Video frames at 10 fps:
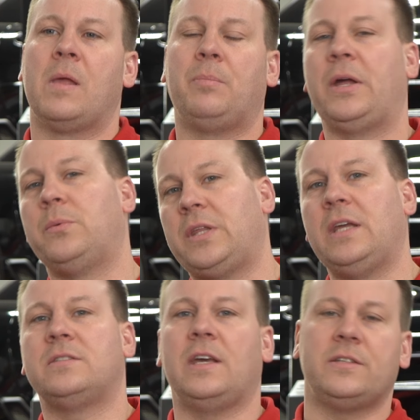played with the
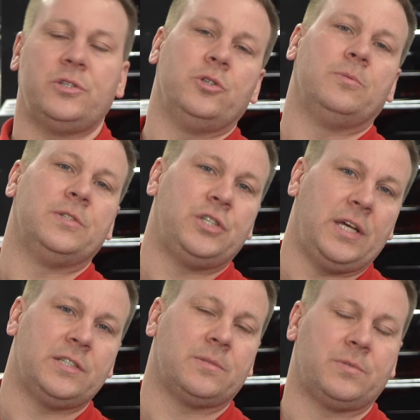intake tube and
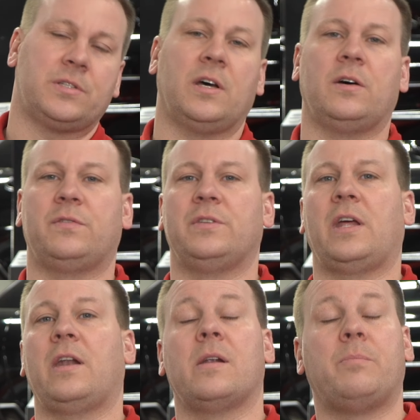changed some stuff, and
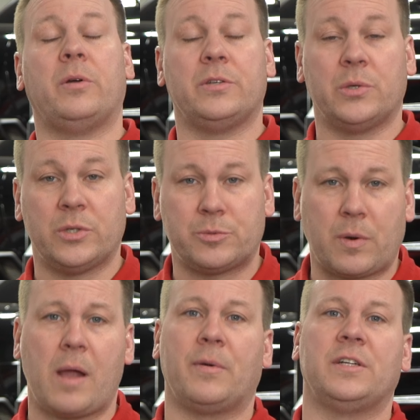then ended up putting 2-inch
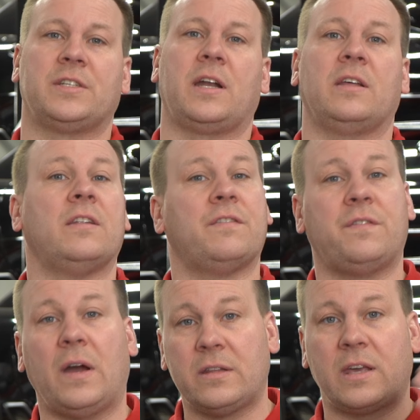primaries on it, and that
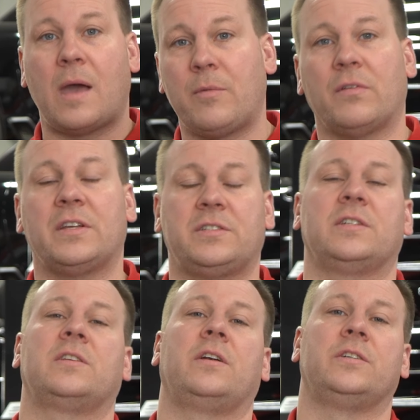finally got me over that
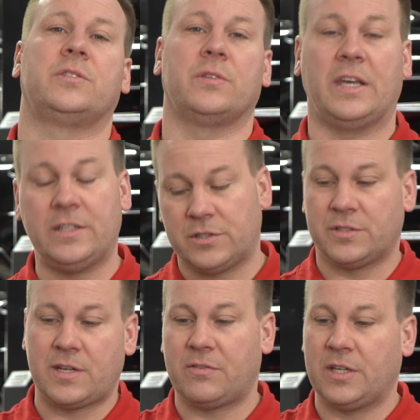600. So the 1
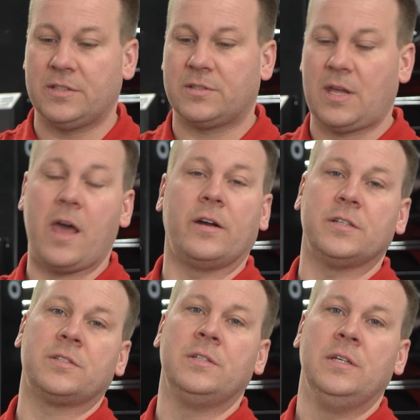7/8
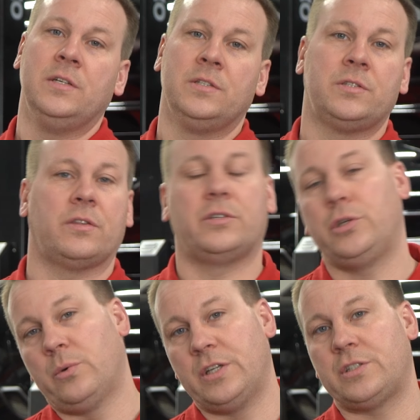headers to the
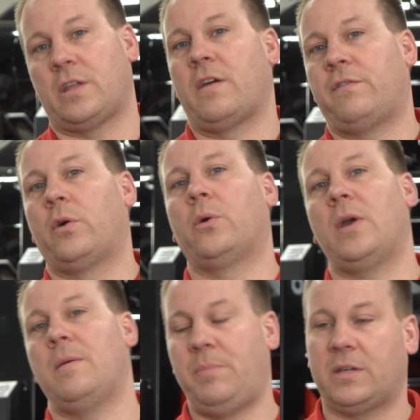2-inch on that
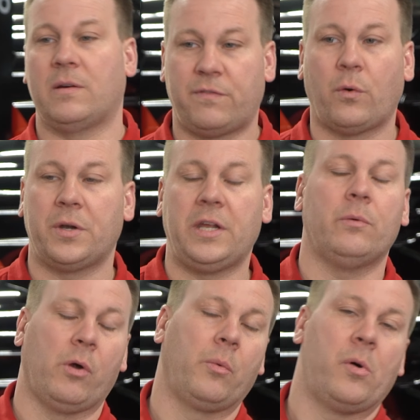408 picked up 14
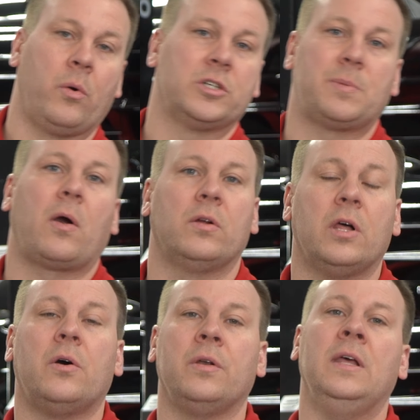rear wheel horsepower
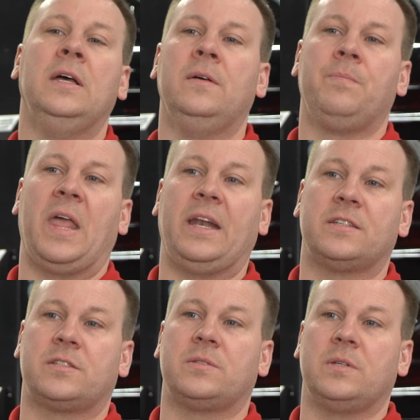alone, and
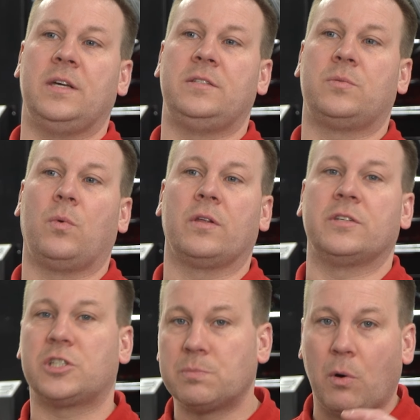it's one of
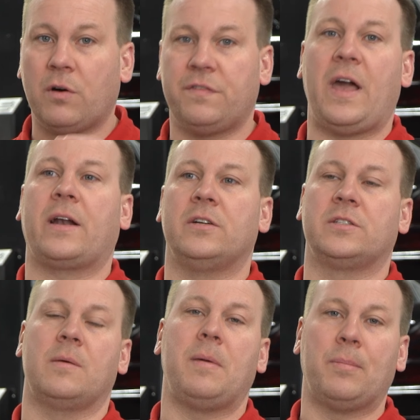the small factors
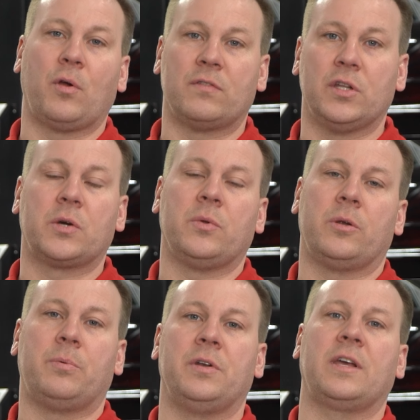that people overlook when
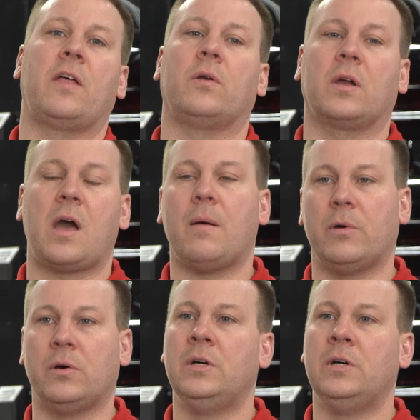they're putting together a combo.